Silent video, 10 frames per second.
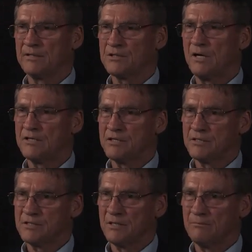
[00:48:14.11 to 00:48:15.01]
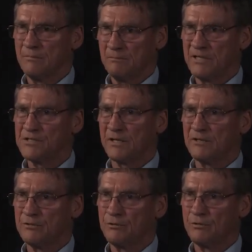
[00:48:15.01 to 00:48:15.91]
sergeants in my
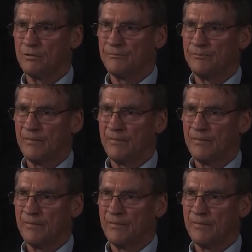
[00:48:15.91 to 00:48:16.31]
second tour,